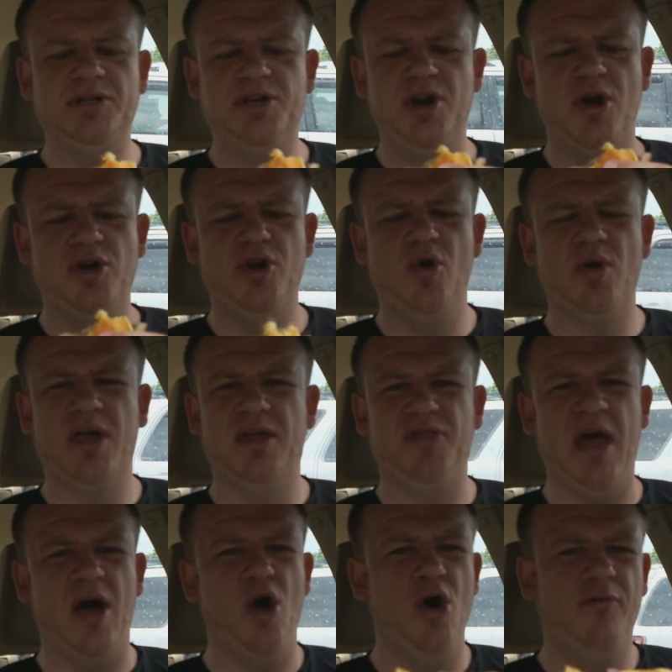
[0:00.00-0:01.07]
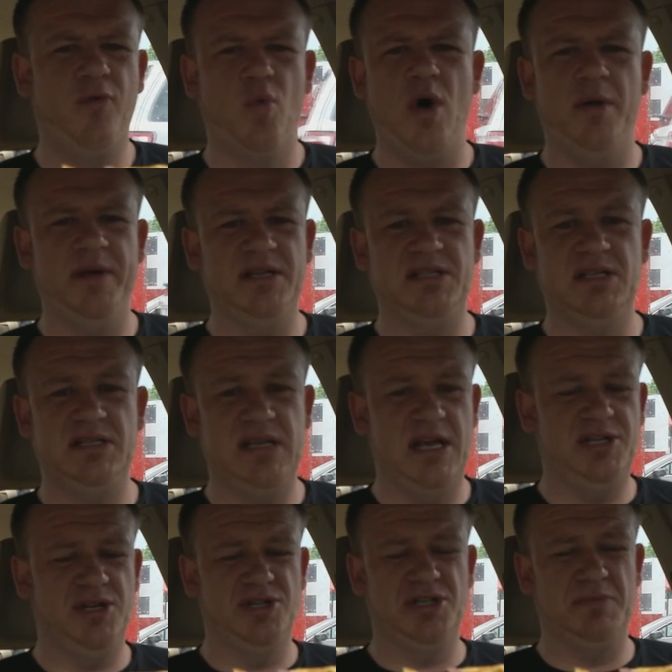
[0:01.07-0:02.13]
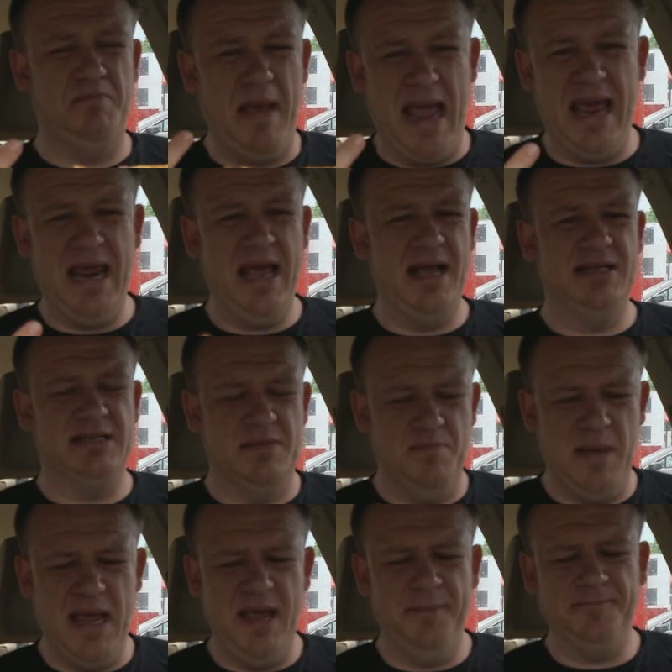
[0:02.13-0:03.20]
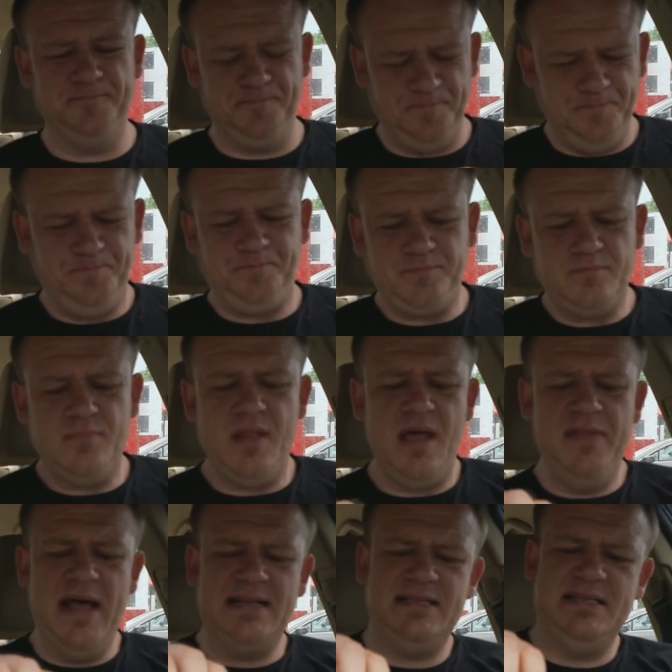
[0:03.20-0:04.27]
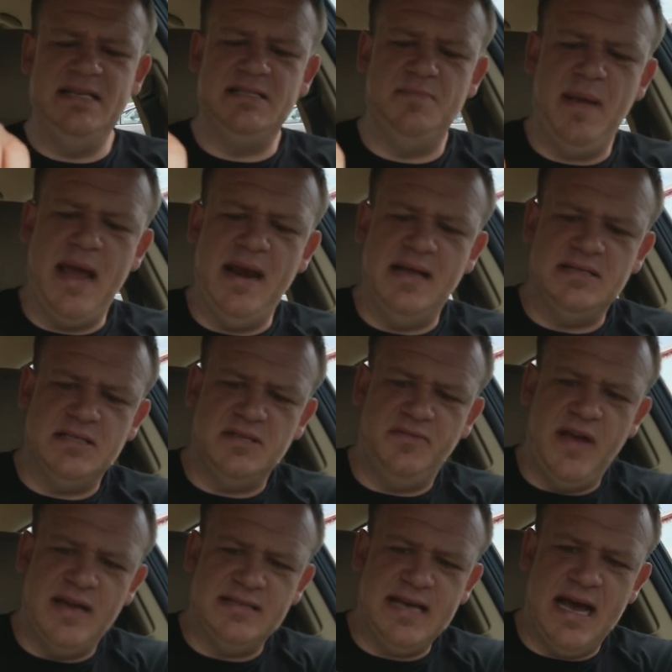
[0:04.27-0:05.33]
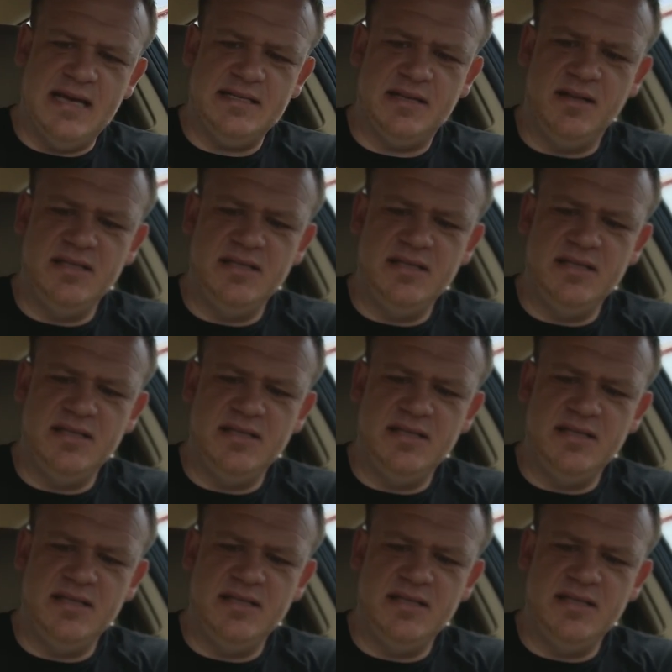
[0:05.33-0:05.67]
you know, you don't get that overwhelming sensation of just mayonnaise and meat. That seasoned mayonnaise is fantastic.